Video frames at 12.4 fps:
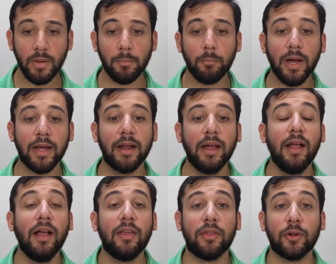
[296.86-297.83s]
But
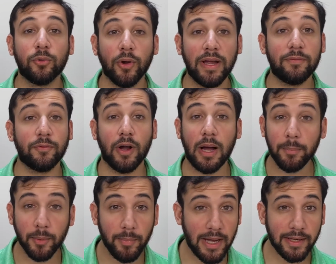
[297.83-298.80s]
they're great for
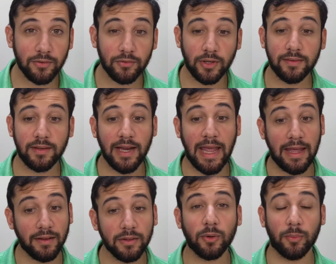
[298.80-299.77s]
upper body strengthening
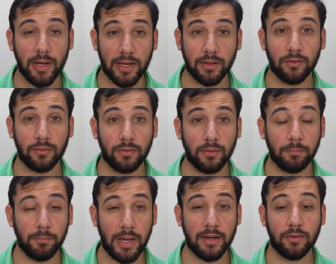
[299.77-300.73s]
and lower
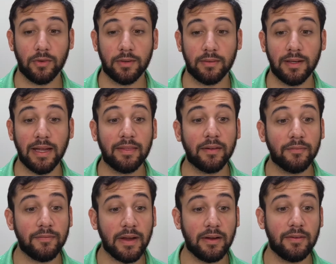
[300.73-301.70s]
body strengthening, and they're
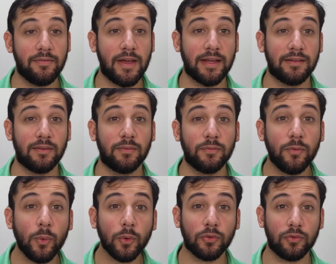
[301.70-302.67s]
very effective
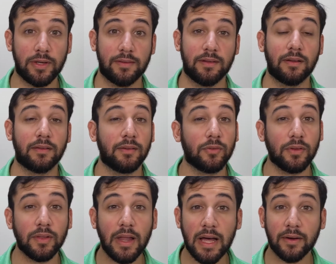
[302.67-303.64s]
for strengthening. There's a
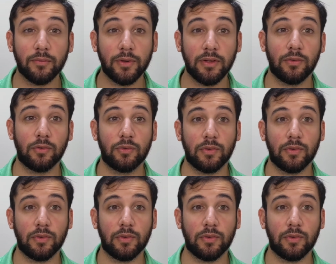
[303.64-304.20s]
lot of research